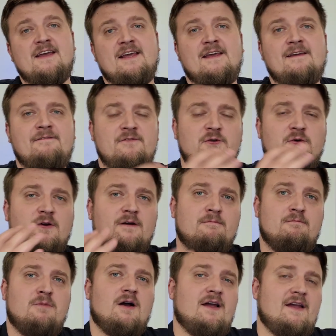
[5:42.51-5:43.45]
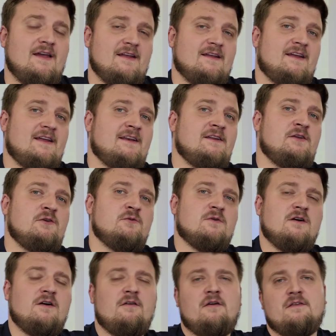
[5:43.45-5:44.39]
If you are buying a
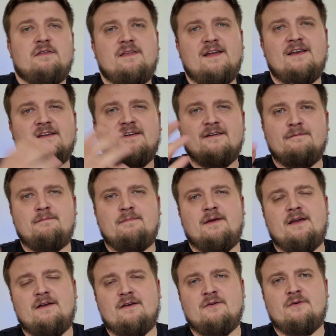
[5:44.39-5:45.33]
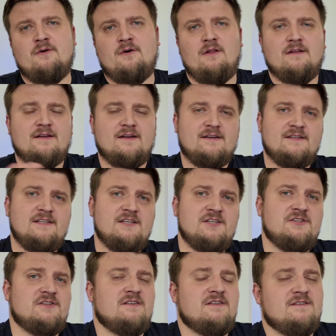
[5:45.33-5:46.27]
new car, then compare all
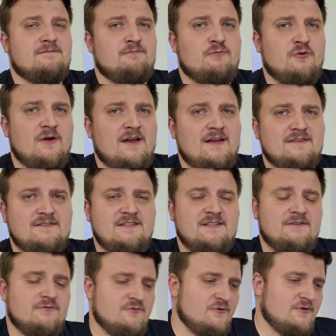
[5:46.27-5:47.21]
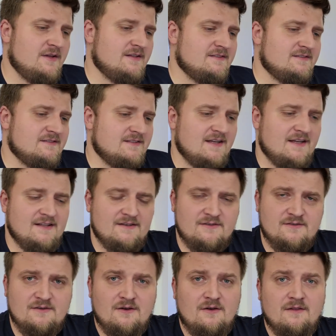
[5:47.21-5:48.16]
conditions, price difference
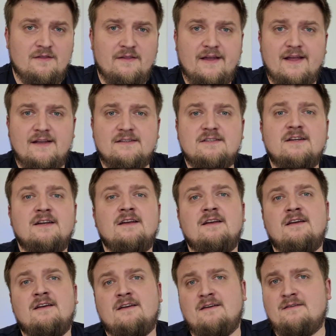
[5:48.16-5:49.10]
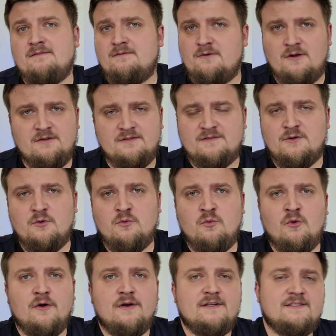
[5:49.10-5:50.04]
and all that. Also
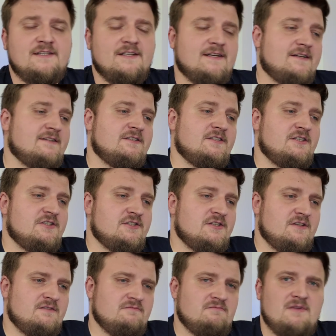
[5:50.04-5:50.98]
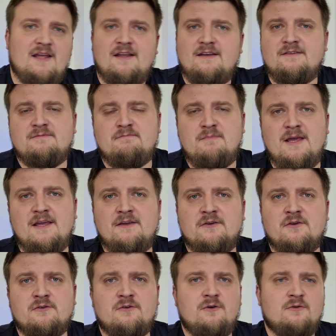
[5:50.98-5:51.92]
warranty condition, and
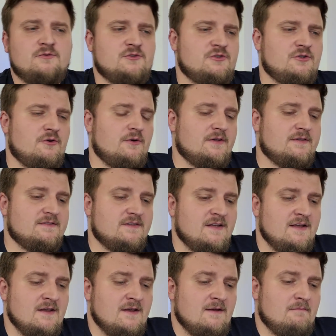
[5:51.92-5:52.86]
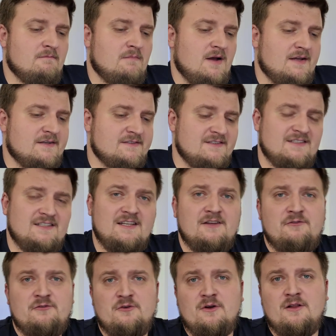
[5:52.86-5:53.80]
make your own choice. But
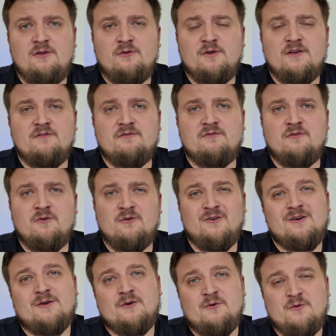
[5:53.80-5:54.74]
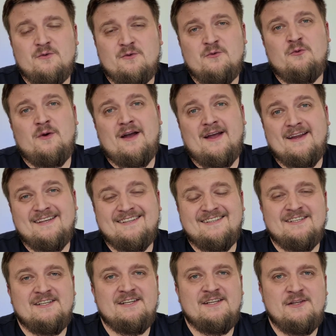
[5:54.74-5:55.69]
if you are looking for a
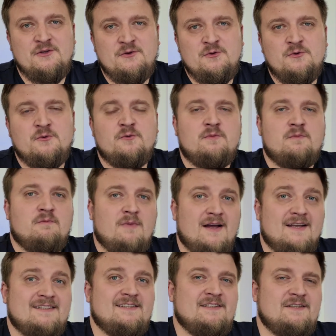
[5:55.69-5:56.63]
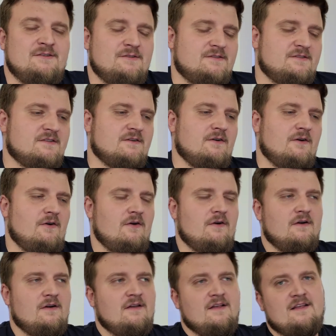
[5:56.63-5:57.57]
quite new but used
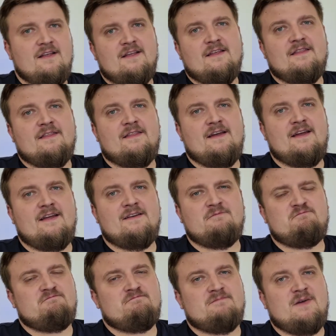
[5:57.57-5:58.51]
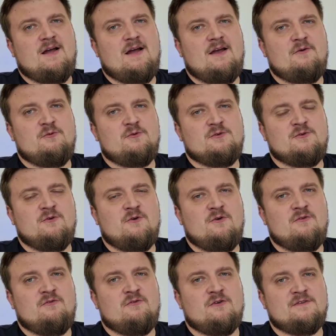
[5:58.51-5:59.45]
car, then I would
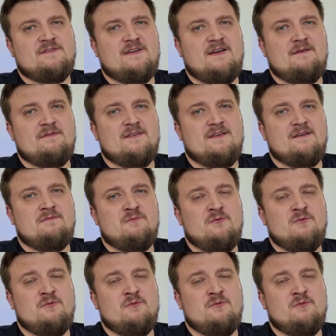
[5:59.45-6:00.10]
go for something